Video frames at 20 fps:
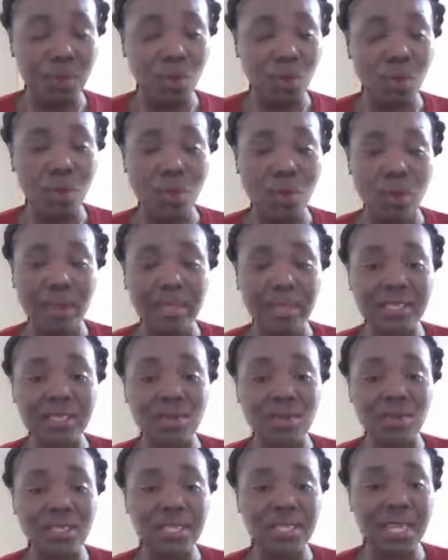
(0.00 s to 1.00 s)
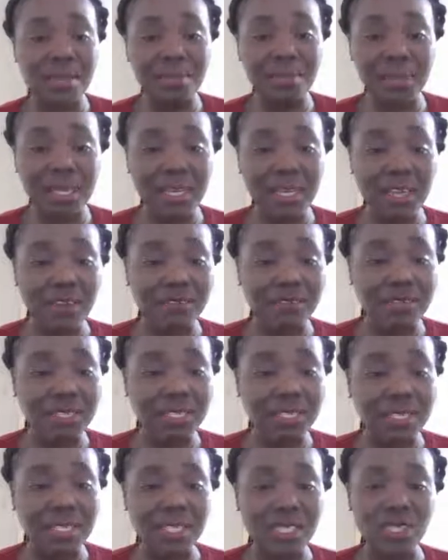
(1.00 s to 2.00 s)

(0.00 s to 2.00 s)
or is not stable enough to sit,